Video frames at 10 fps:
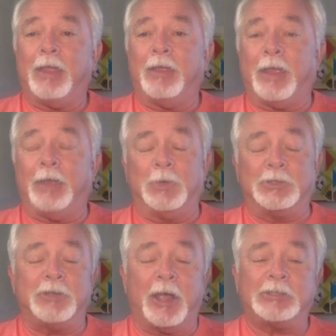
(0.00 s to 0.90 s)
And yeah.
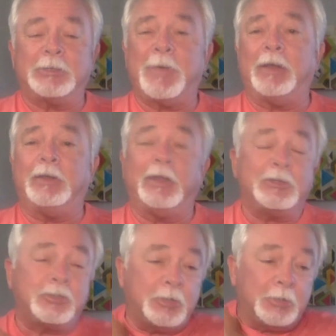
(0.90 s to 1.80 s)
what's nice about it
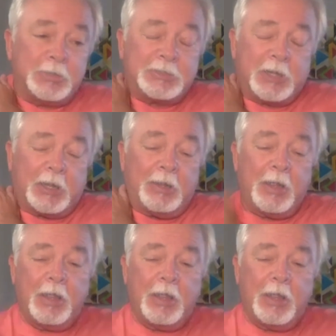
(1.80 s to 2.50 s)
is too is uh